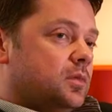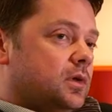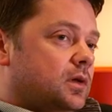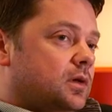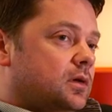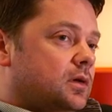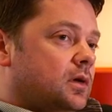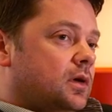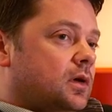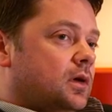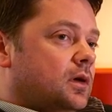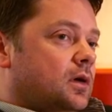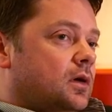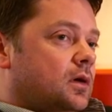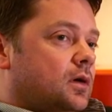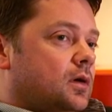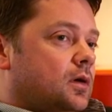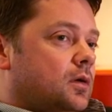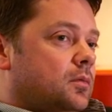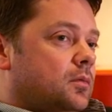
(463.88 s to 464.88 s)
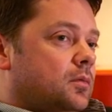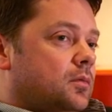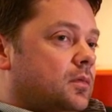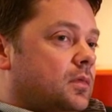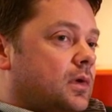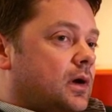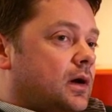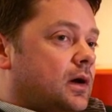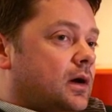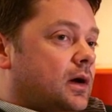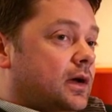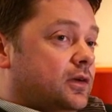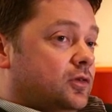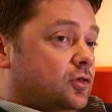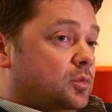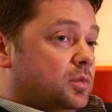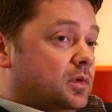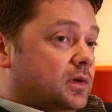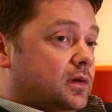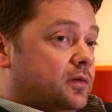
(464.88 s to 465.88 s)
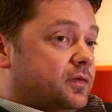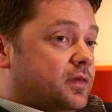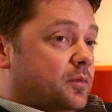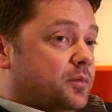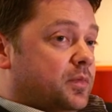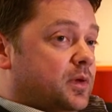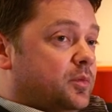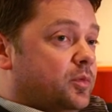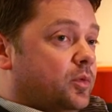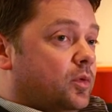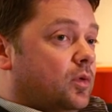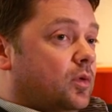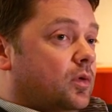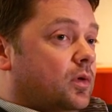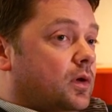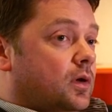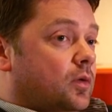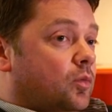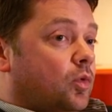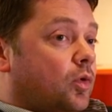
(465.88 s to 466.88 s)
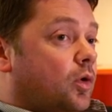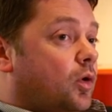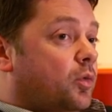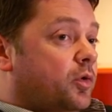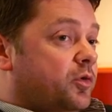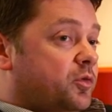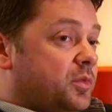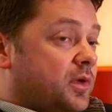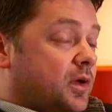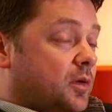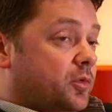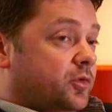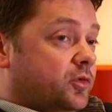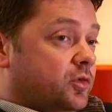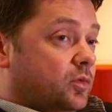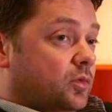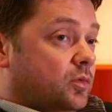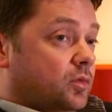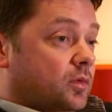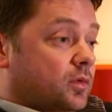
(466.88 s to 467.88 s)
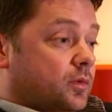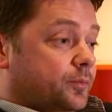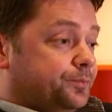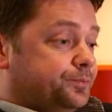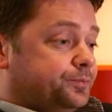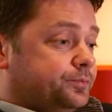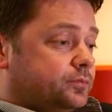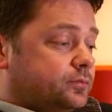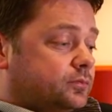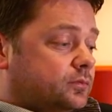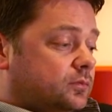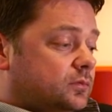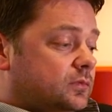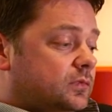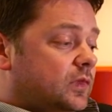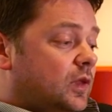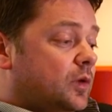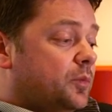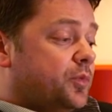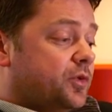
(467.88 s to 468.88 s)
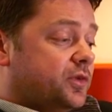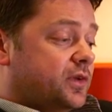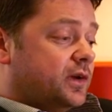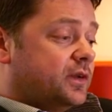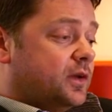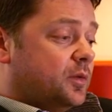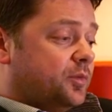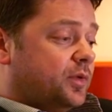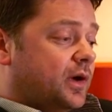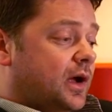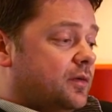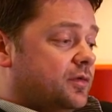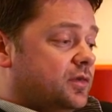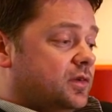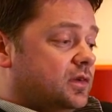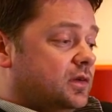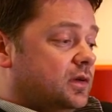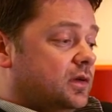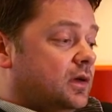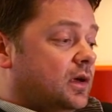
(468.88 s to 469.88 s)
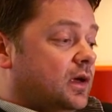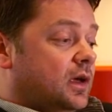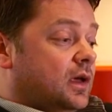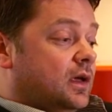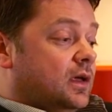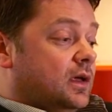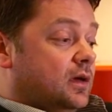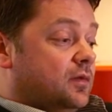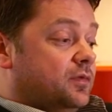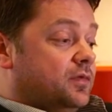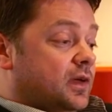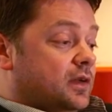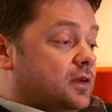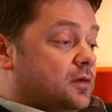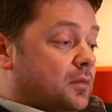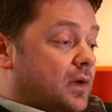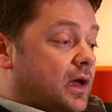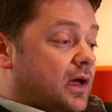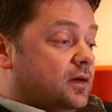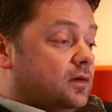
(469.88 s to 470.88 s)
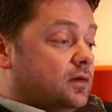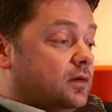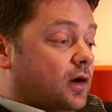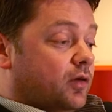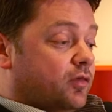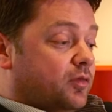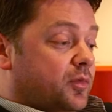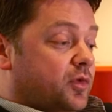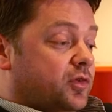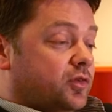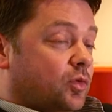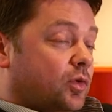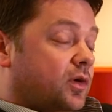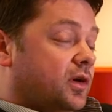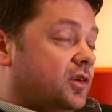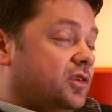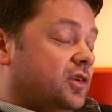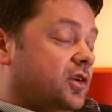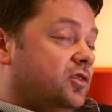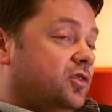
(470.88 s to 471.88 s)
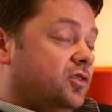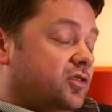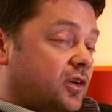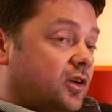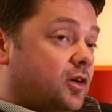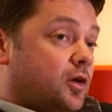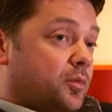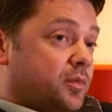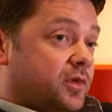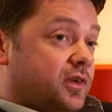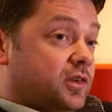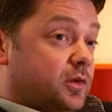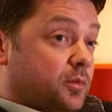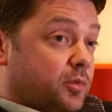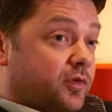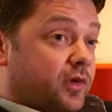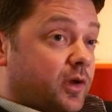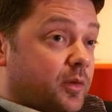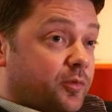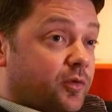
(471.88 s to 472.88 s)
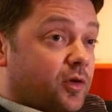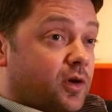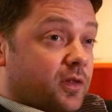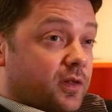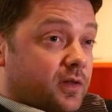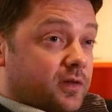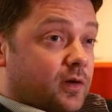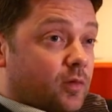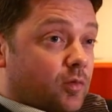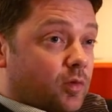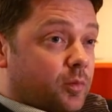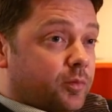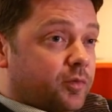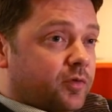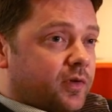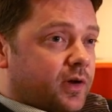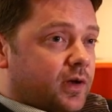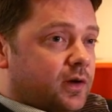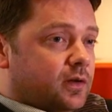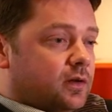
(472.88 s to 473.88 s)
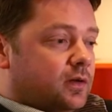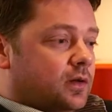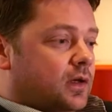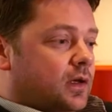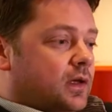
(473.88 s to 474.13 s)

be. I do believe that people will always be able to protect their privacy if they demand governments, organizations, and companies to provide a product that will provide it.